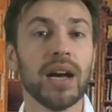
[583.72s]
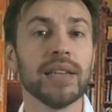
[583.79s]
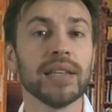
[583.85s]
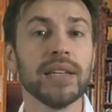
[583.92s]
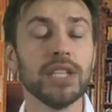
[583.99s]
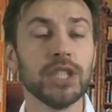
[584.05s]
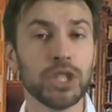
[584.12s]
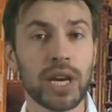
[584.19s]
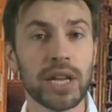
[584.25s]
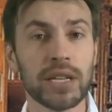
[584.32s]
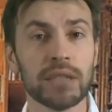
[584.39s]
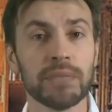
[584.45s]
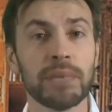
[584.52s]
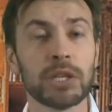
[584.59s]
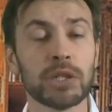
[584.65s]
As the
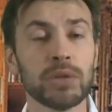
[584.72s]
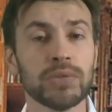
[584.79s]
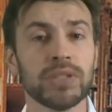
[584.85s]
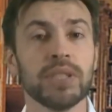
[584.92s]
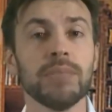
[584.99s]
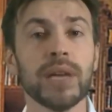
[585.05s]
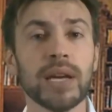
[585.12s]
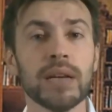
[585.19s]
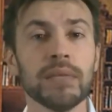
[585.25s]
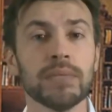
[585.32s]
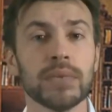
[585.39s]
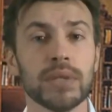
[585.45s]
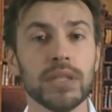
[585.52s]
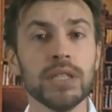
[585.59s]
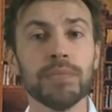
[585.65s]
Englishman came to
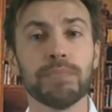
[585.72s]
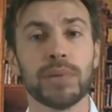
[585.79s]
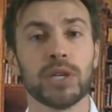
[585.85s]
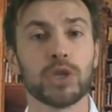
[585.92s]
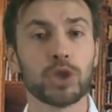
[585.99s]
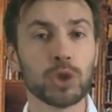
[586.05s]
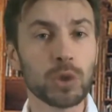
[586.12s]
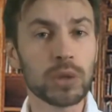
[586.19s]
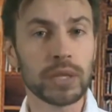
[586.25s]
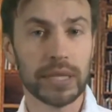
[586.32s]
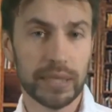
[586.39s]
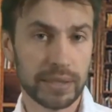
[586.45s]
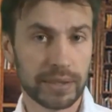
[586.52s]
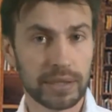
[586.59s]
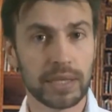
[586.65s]
himself he
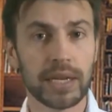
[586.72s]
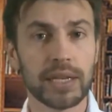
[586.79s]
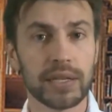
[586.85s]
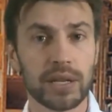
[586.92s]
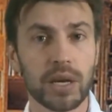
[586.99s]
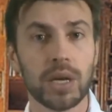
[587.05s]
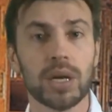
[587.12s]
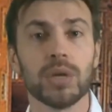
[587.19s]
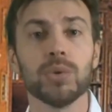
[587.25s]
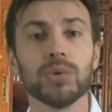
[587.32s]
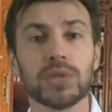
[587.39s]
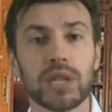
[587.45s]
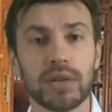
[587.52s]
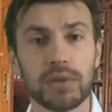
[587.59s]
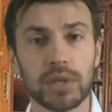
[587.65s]
started to search his
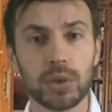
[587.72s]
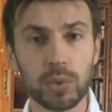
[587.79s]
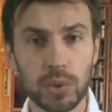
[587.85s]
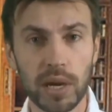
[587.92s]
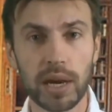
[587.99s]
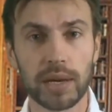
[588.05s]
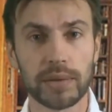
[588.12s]
Russian friend.